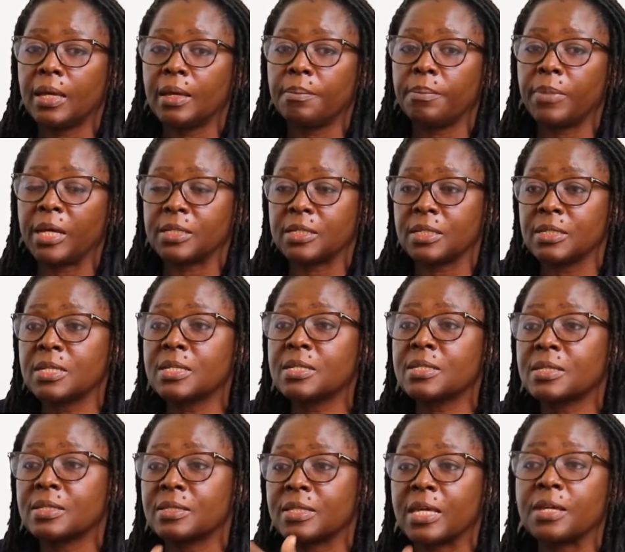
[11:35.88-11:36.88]
but
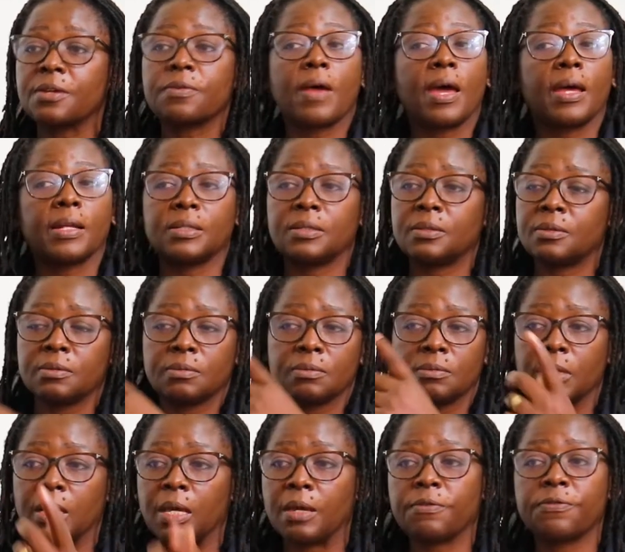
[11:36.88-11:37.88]
they run
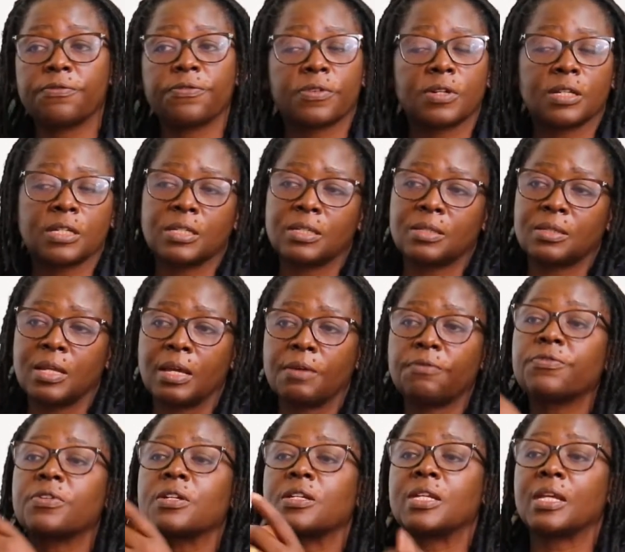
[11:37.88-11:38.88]

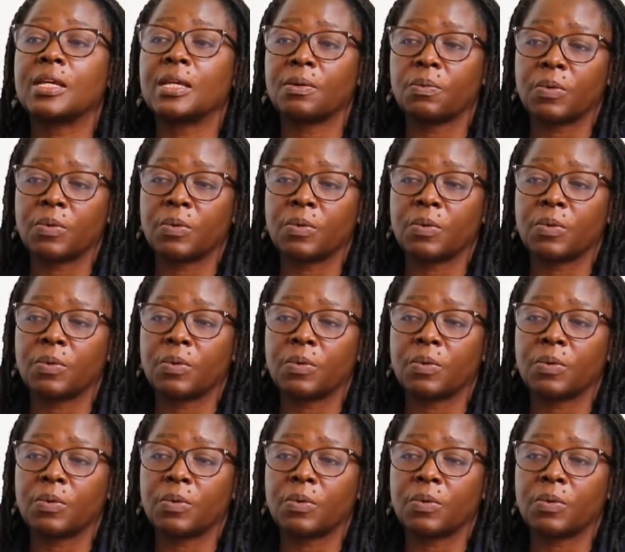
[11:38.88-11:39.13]
every day.